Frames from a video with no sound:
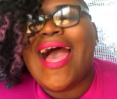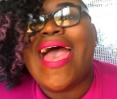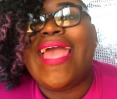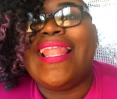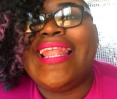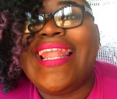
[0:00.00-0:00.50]

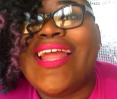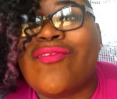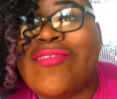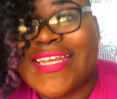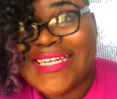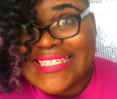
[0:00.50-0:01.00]
I
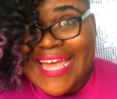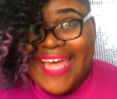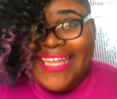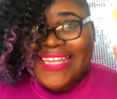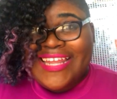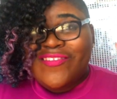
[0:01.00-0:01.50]
loved it.
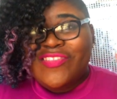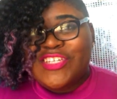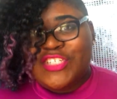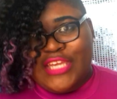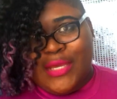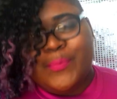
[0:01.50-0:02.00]
I loved the
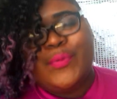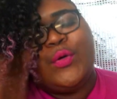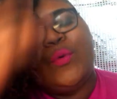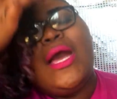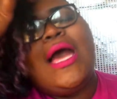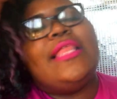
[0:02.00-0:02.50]
shampoo.